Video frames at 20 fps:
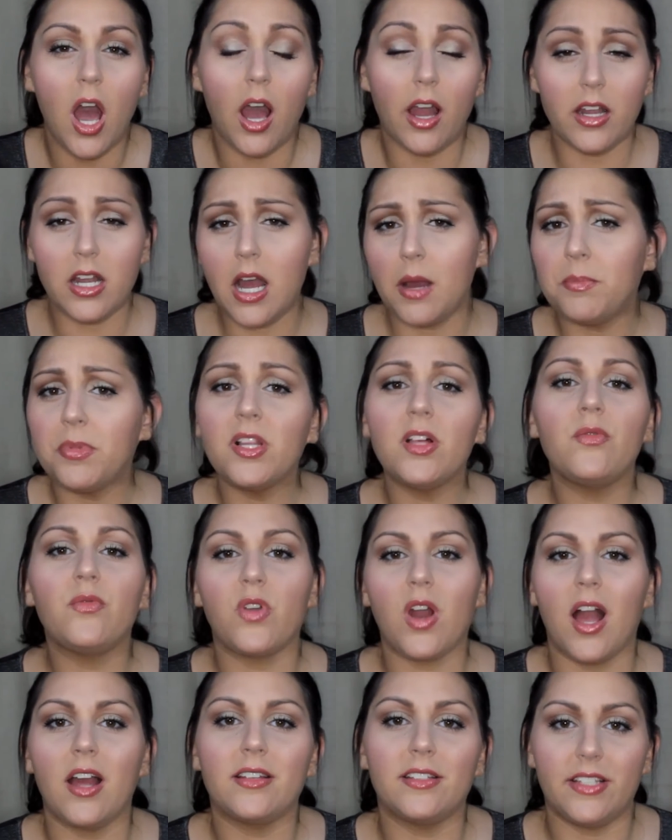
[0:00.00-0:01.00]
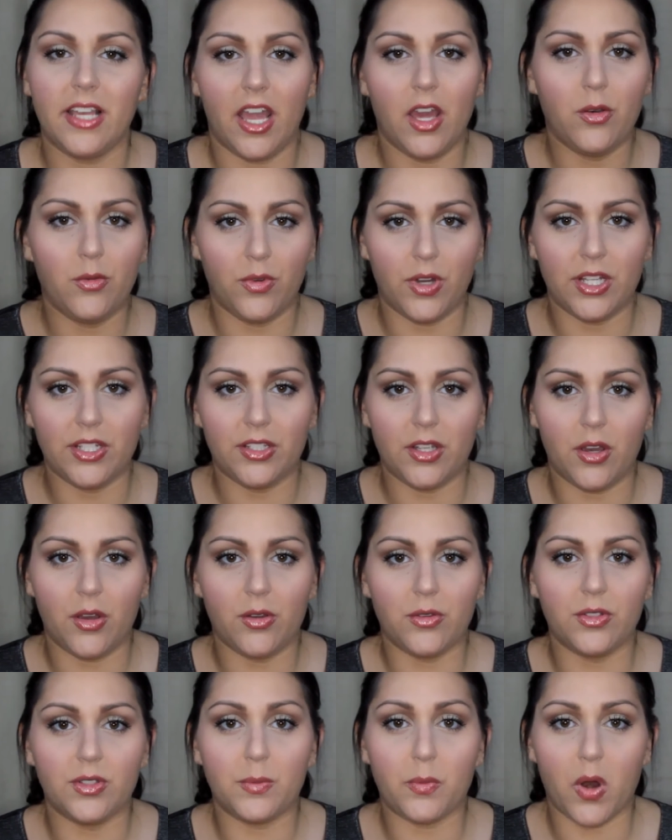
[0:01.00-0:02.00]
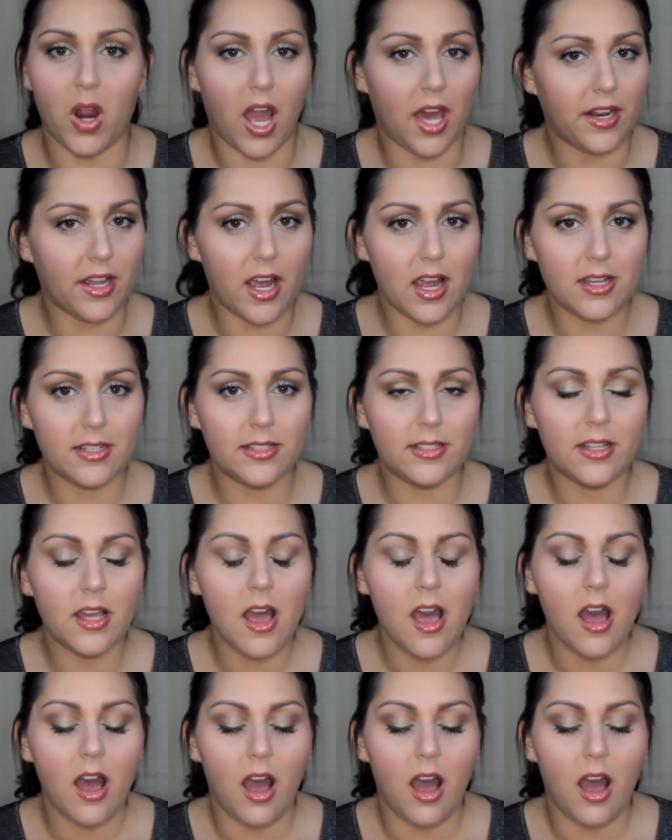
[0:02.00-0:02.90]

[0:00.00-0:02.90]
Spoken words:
a couple of Roxanne Rizzo's products.